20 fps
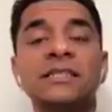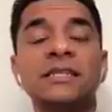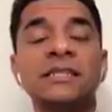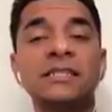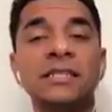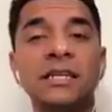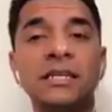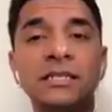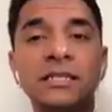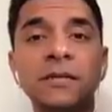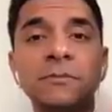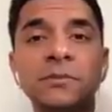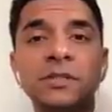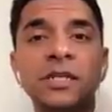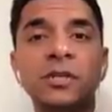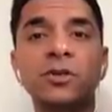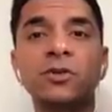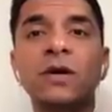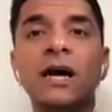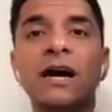else, these are the
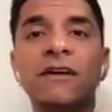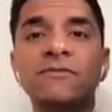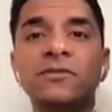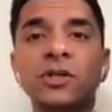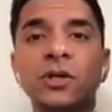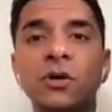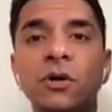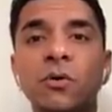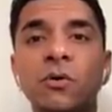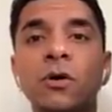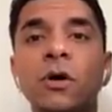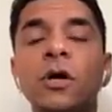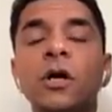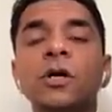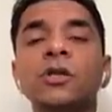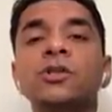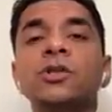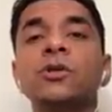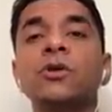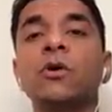tips that you have to go.
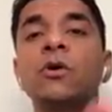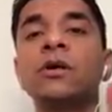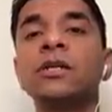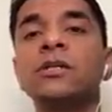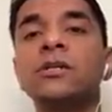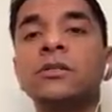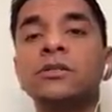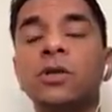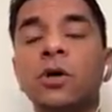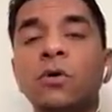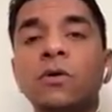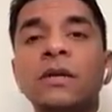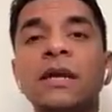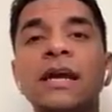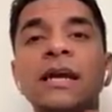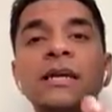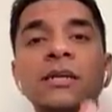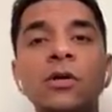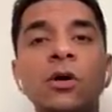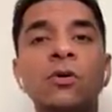So
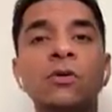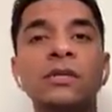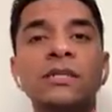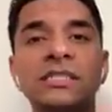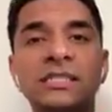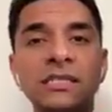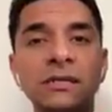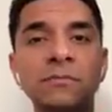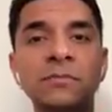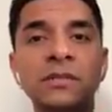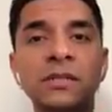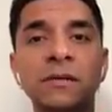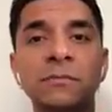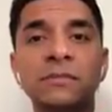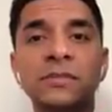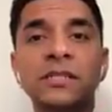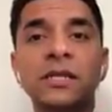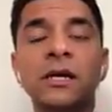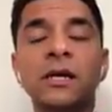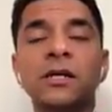don't ignore the
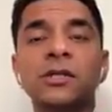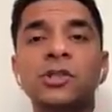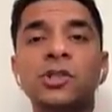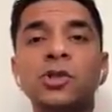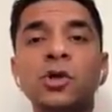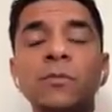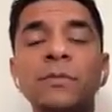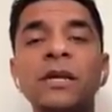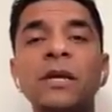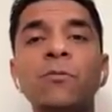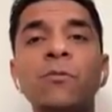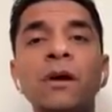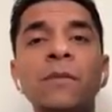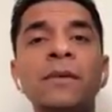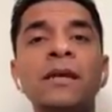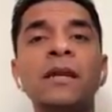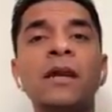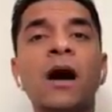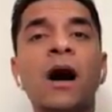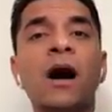symptoms. So many
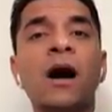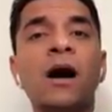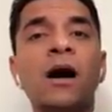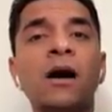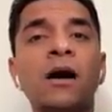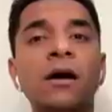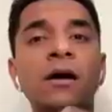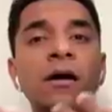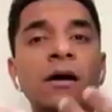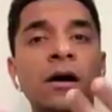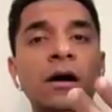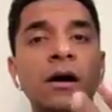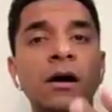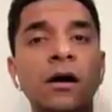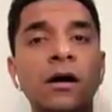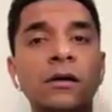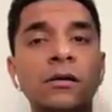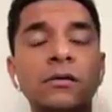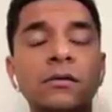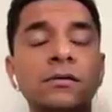women are,
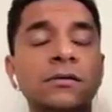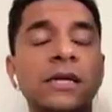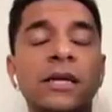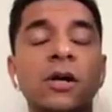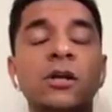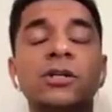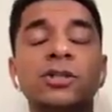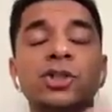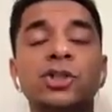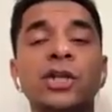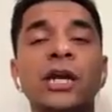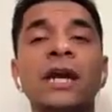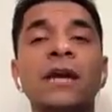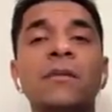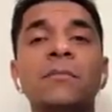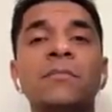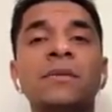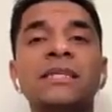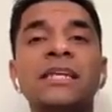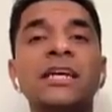they're not
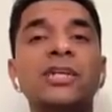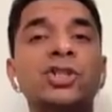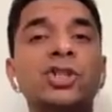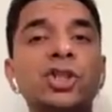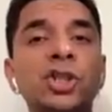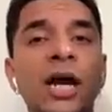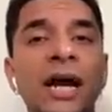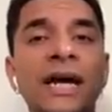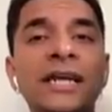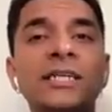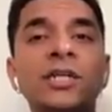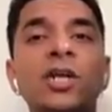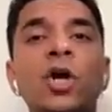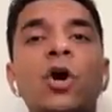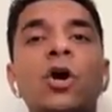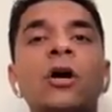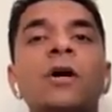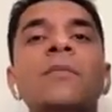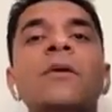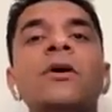ashamed, but they're shy to
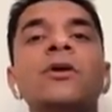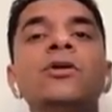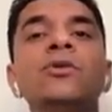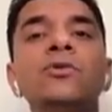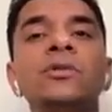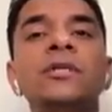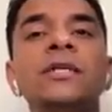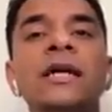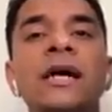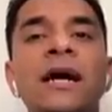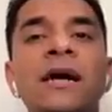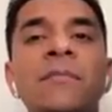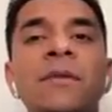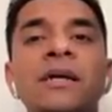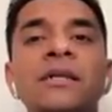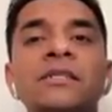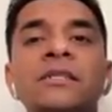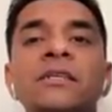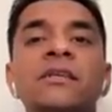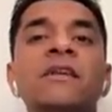talk about UTI
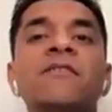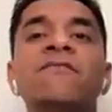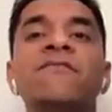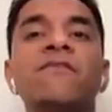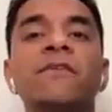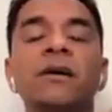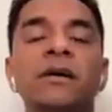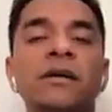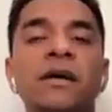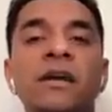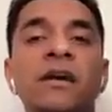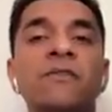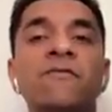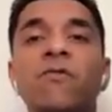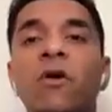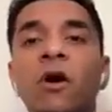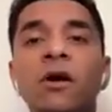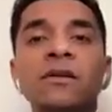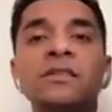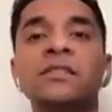because it
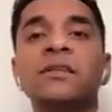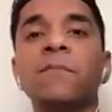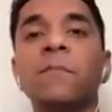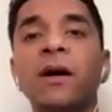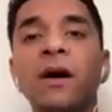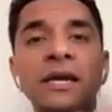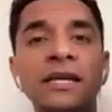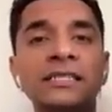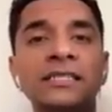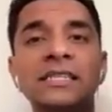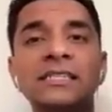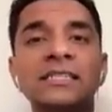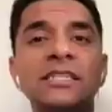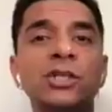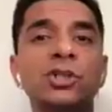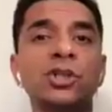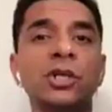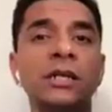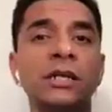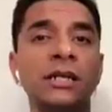involves the burning
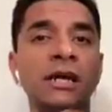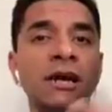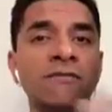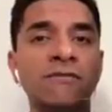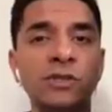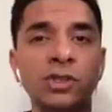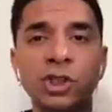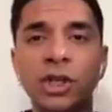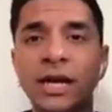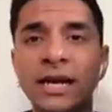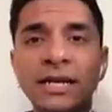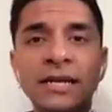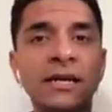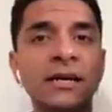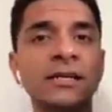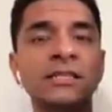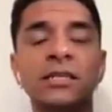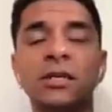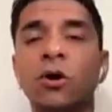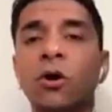sensation in their
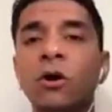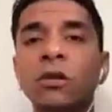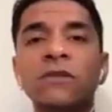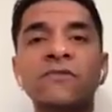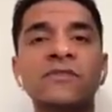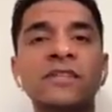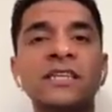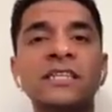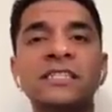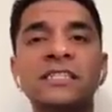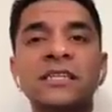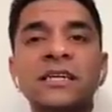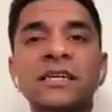vaginas and all of